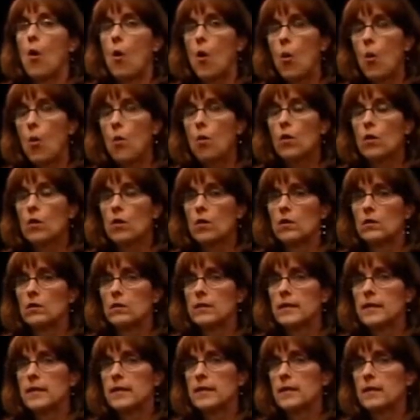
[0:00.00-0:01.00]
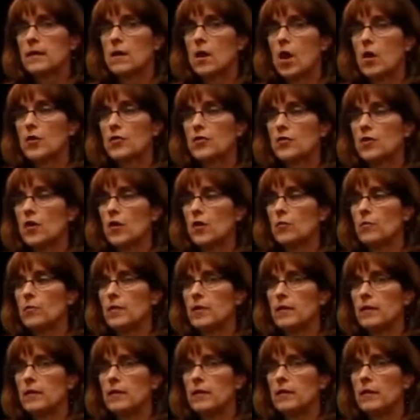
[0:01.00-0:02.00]
or it could also
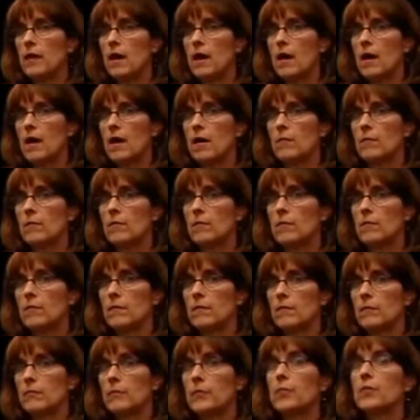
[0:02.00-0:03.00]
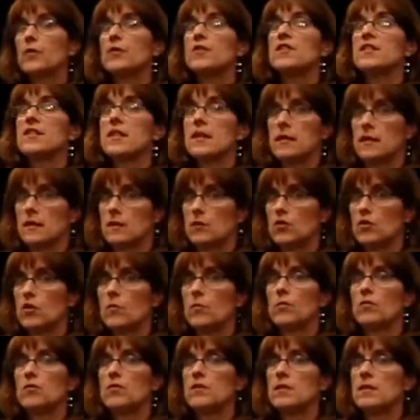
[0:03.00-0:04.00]
be uh, percentage,
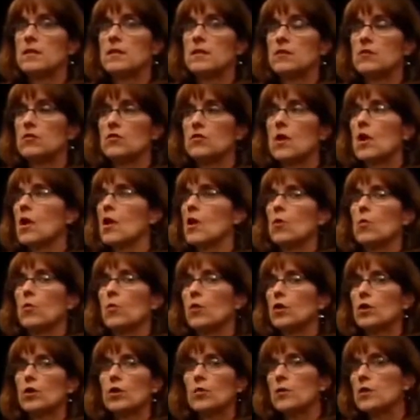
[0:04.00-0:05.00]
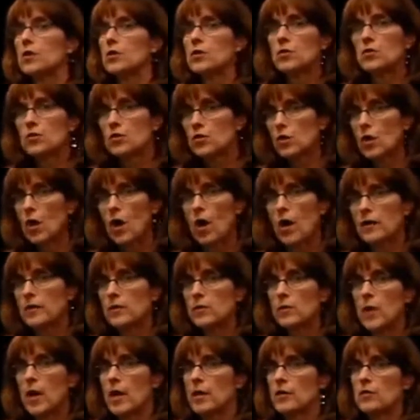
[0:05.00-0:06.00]
a percentage, we're going to reduce
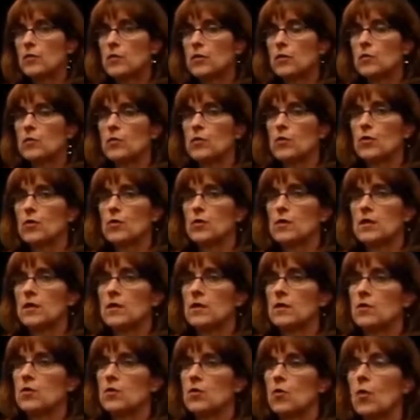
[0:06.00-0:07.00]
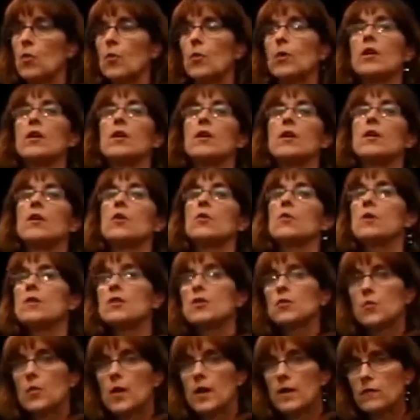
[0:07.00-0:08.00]
costs by a certain percentage, or we're going to
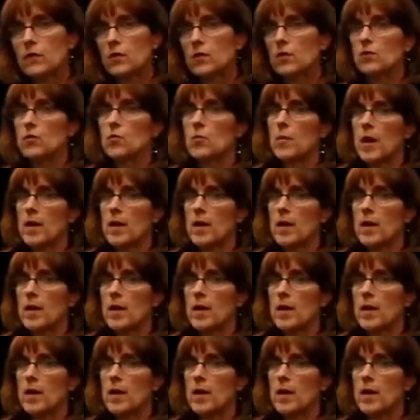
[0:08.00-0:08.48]
increase revenues